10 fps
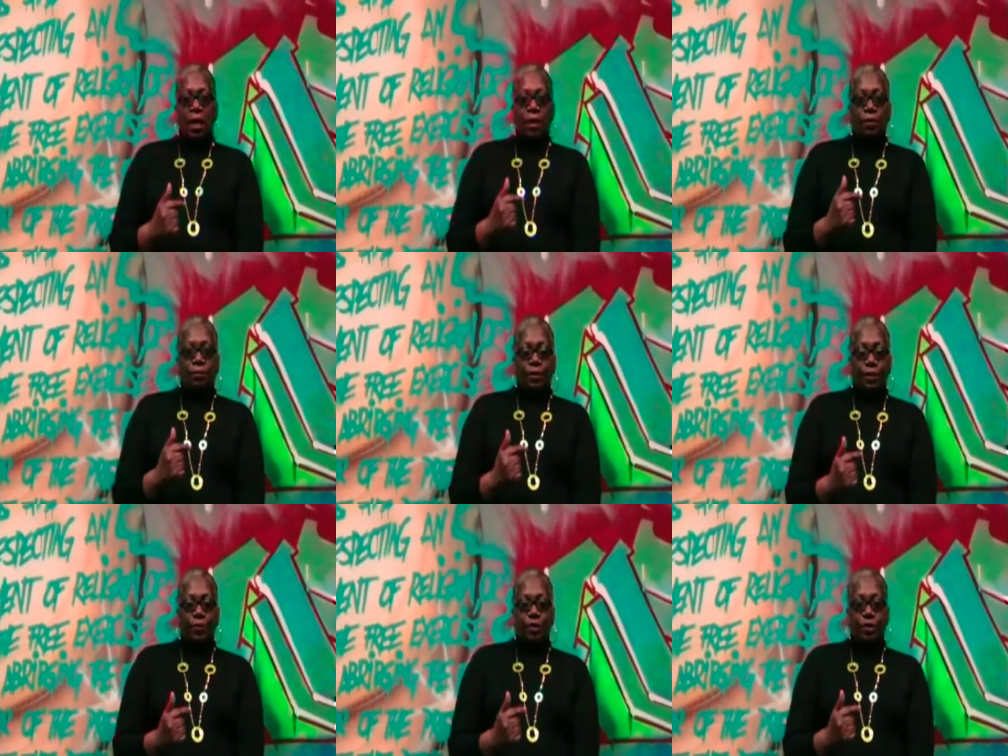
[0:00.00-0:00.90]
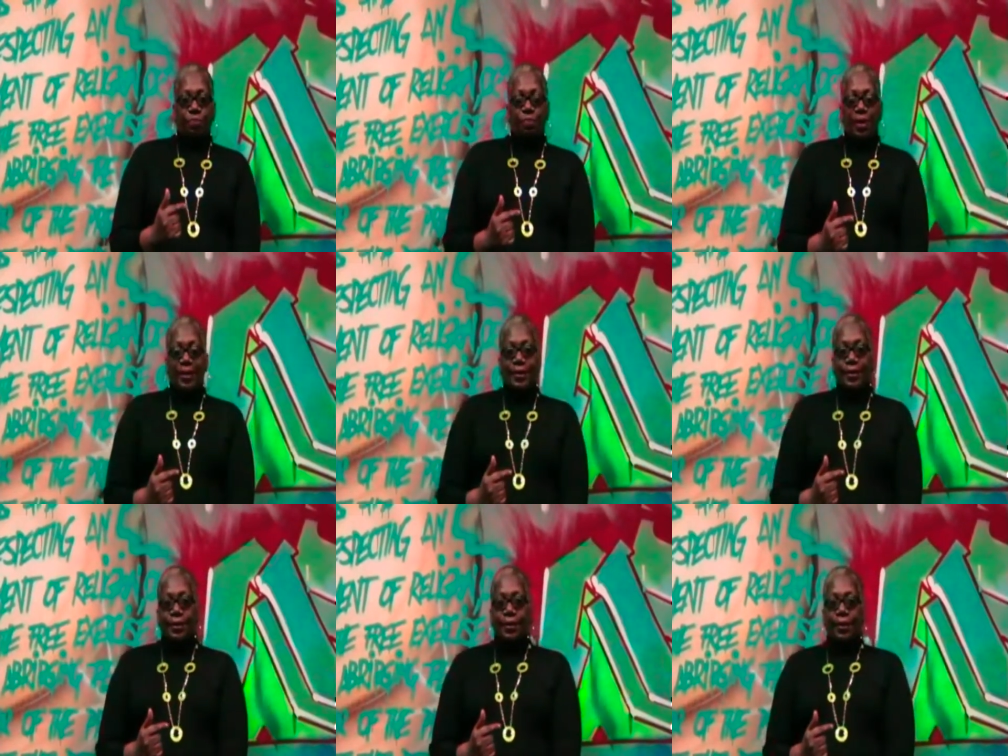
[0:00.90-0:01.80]
when when you're
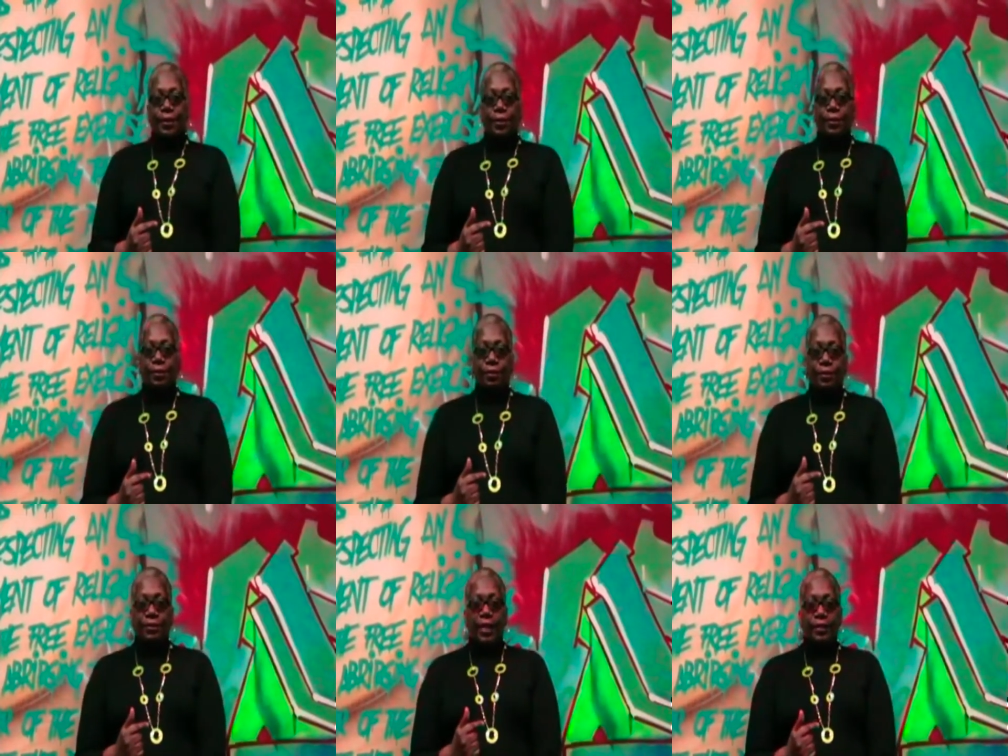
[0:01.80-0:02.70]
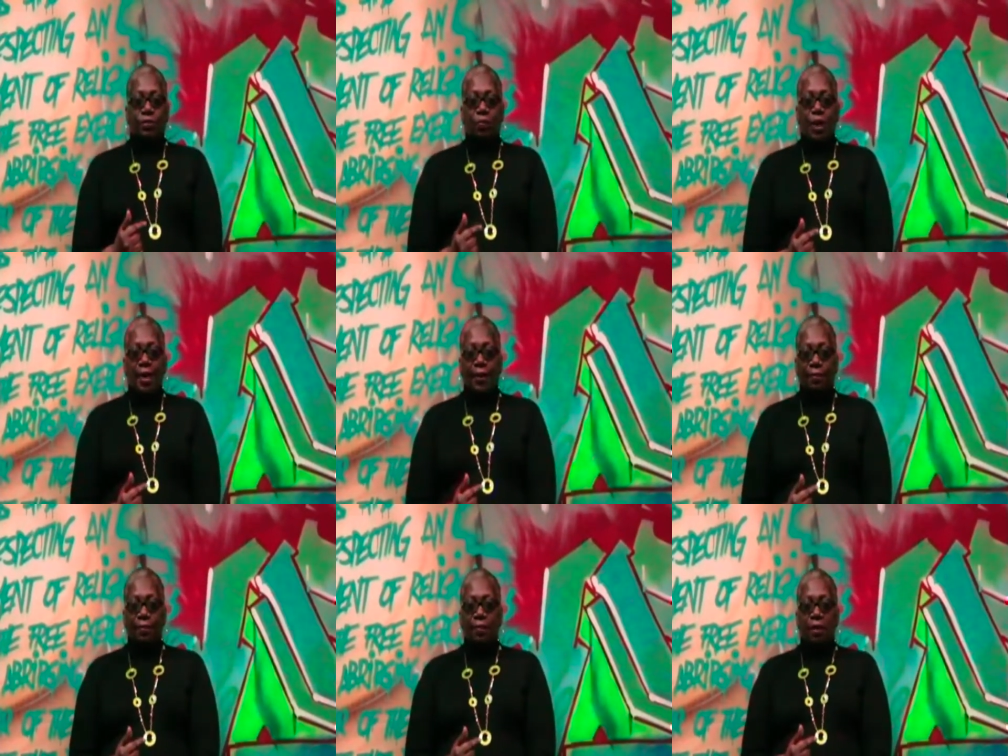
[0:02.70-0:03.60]
pregnant, you know, it takes a
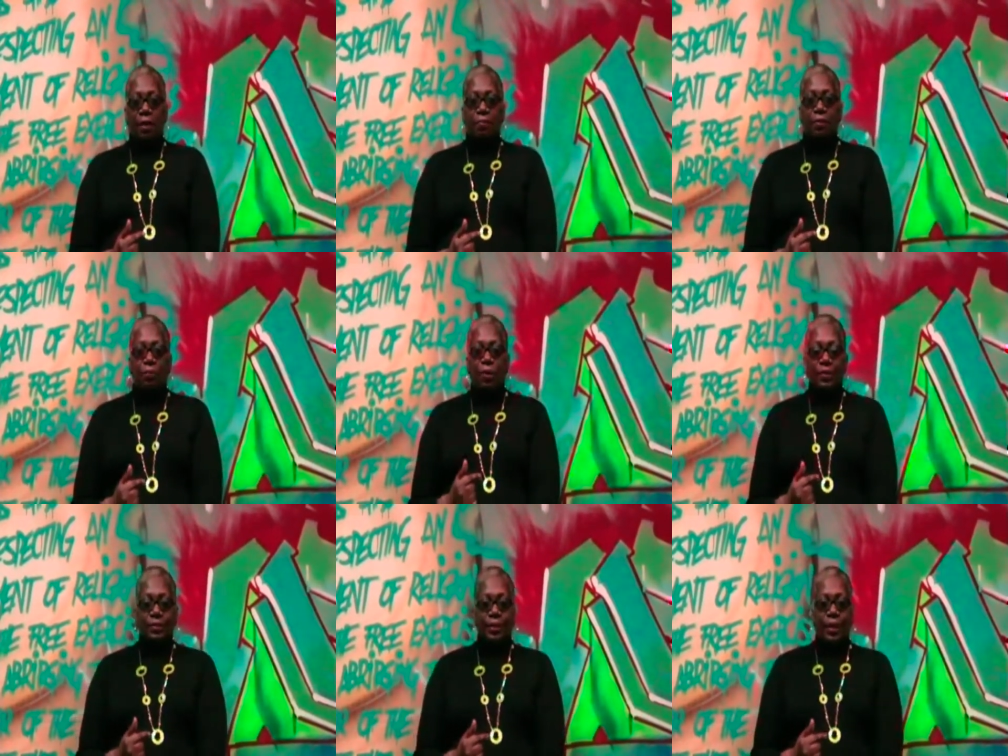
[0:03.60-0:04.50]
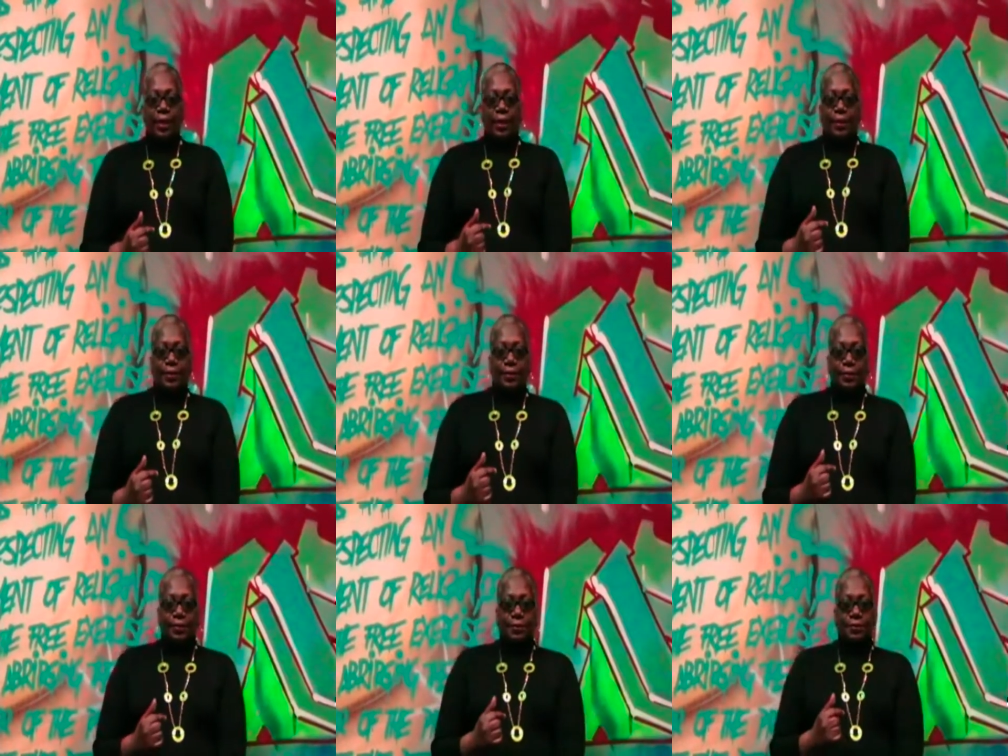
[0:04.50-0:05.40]
while. But once
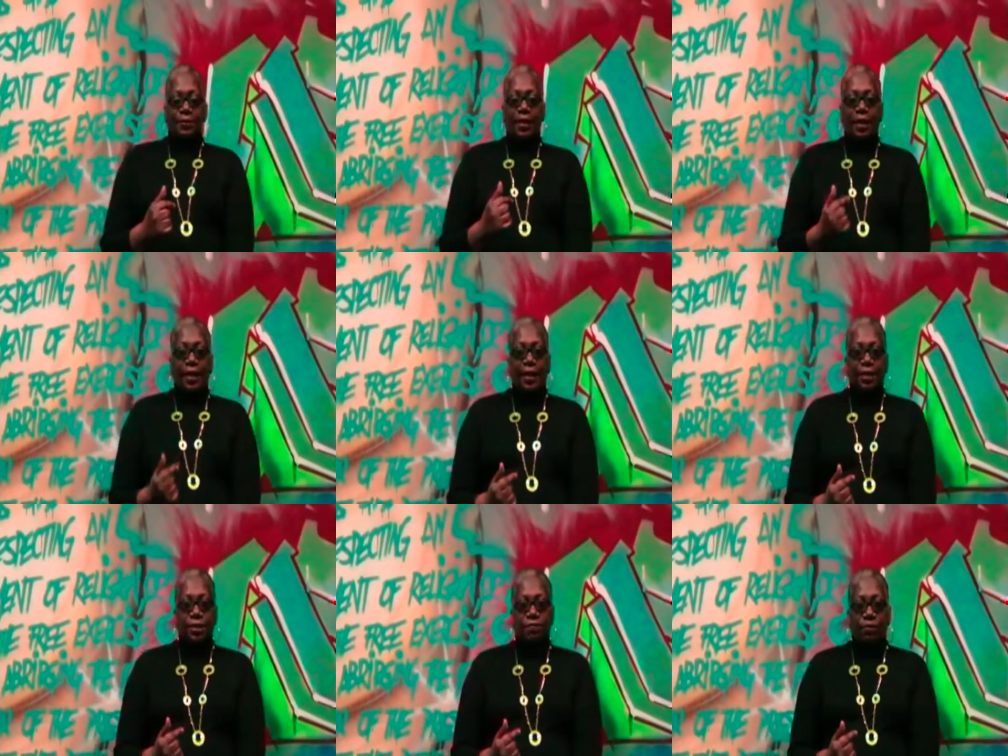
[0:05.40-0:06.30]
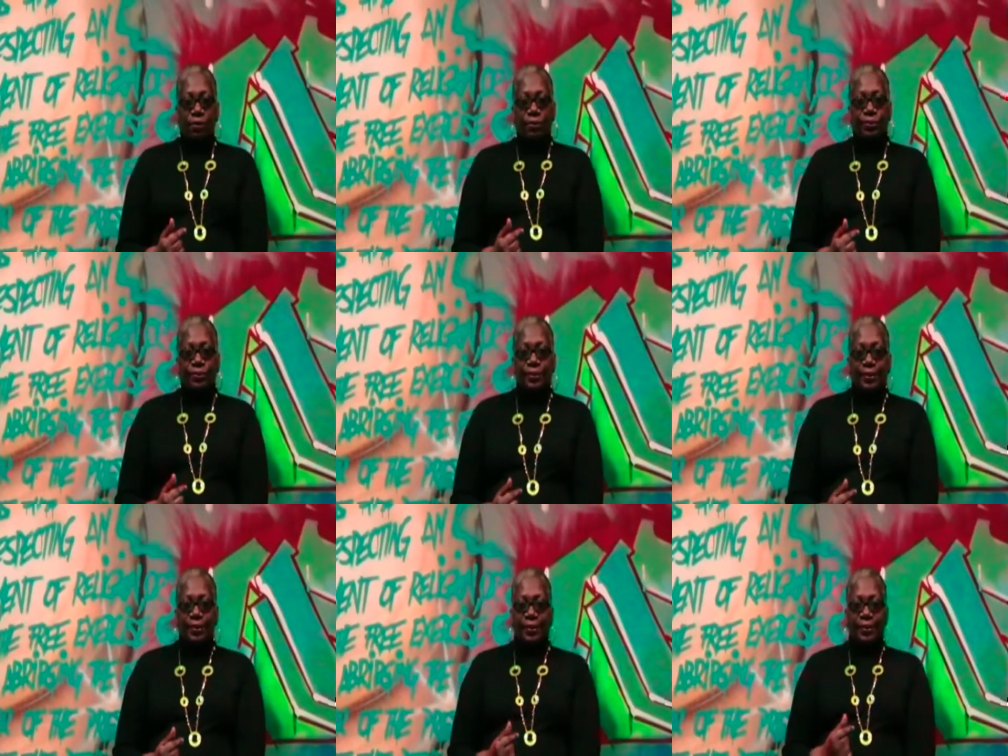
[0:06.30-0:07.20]
uh, that egg is fertile,
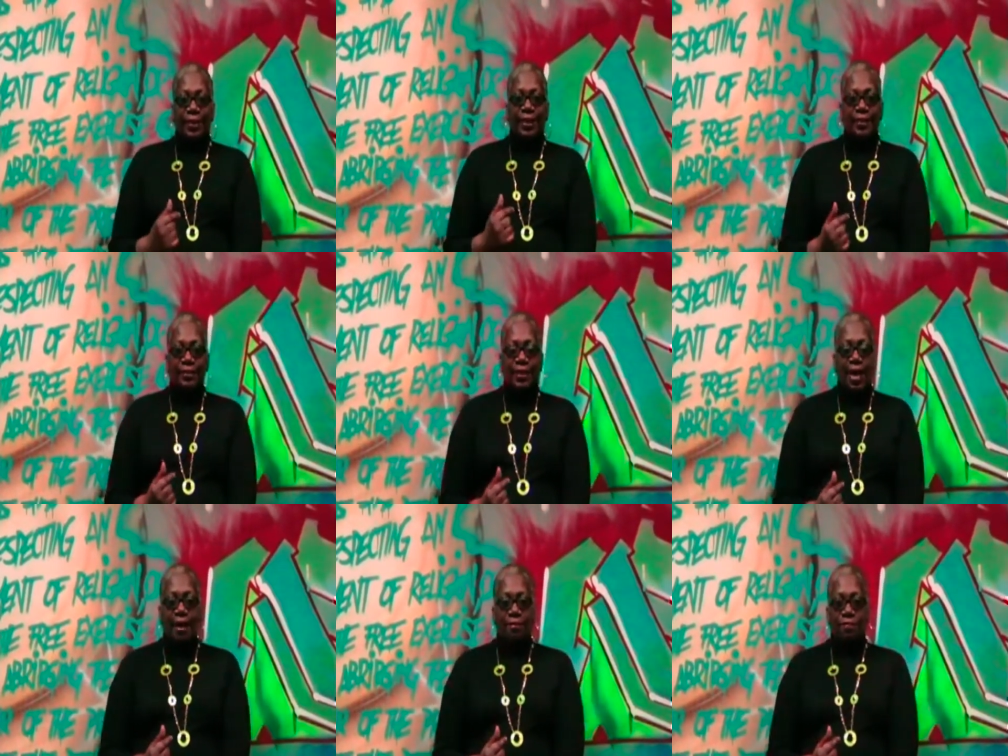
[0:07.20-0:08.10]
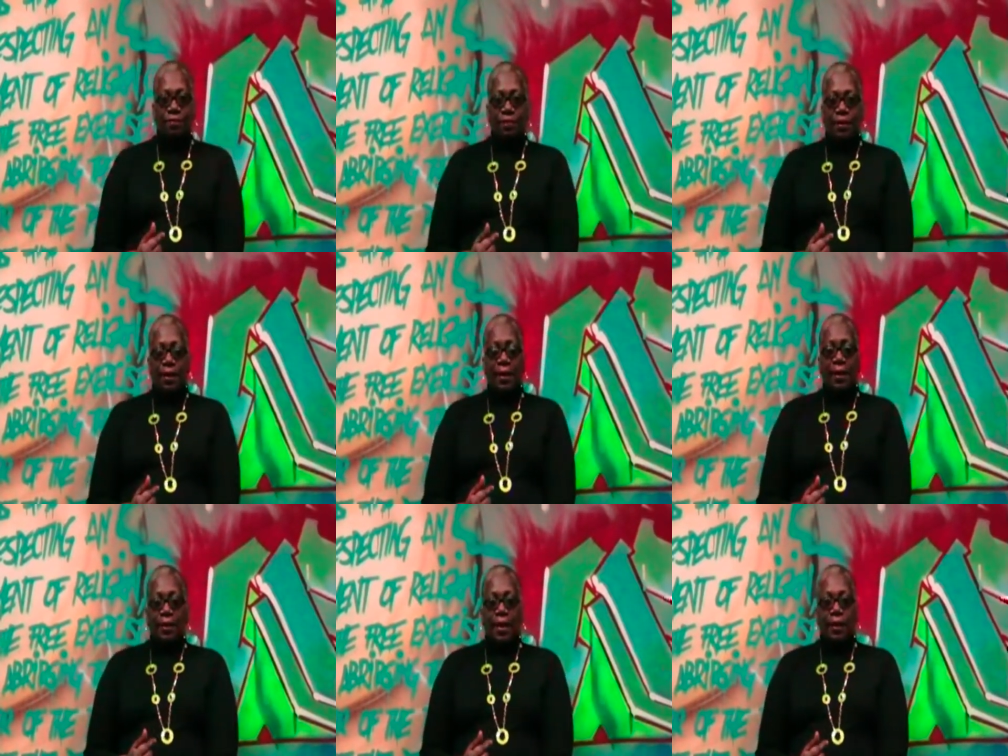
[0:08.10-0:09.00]
that is life.
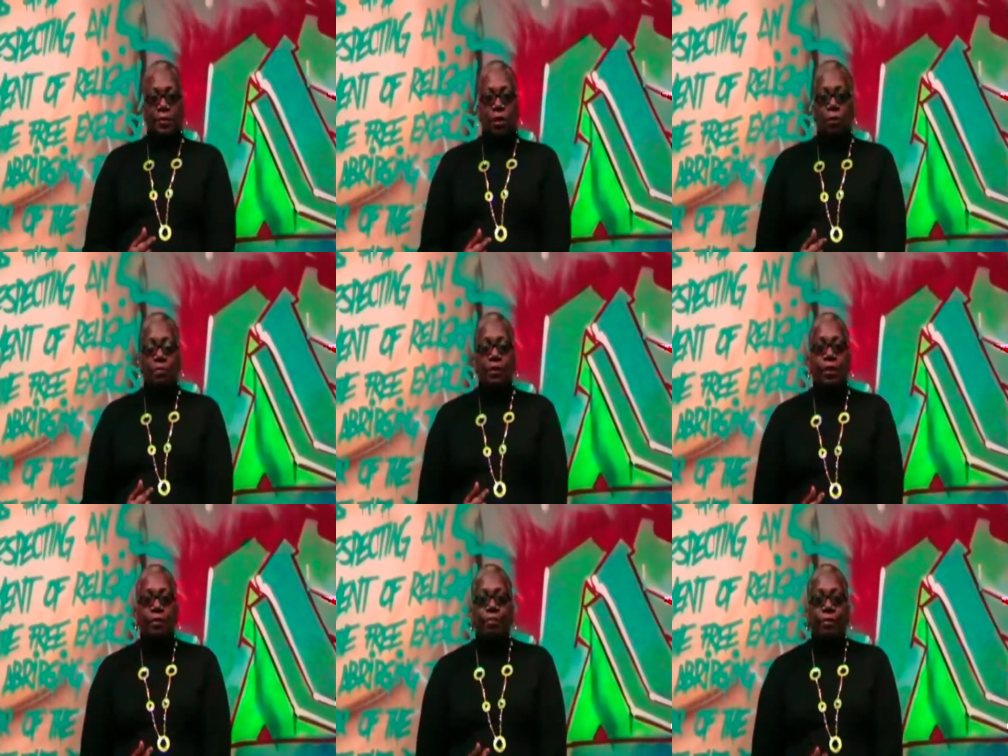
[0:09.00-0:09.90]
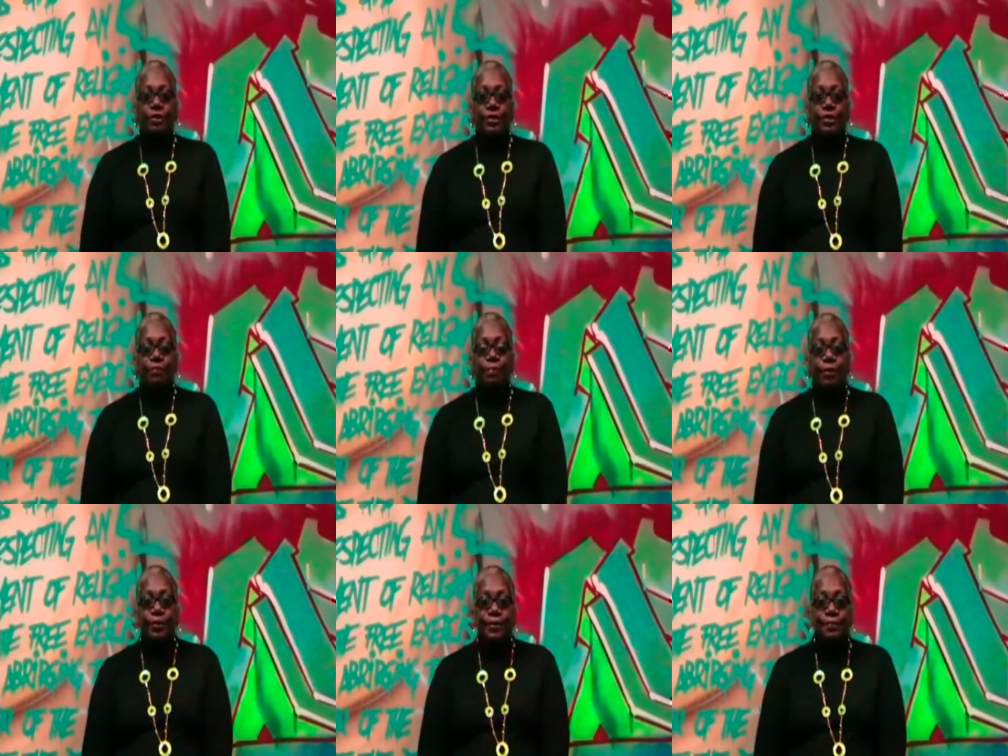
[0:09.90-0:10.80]
God showed me that abortion is
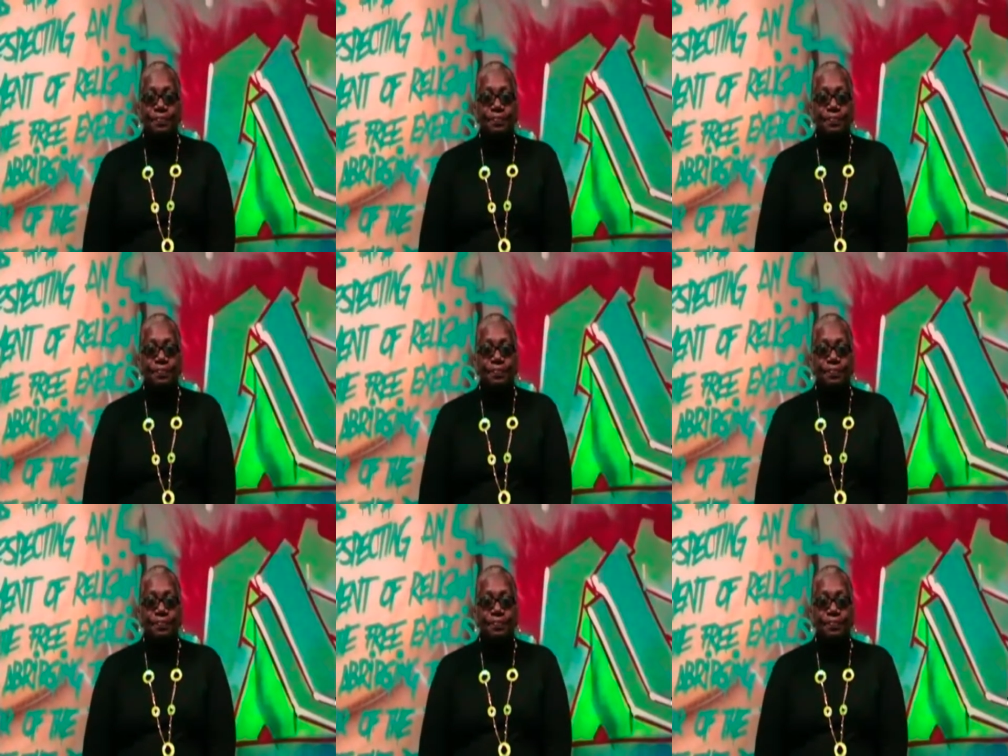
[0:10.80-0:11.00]
murder.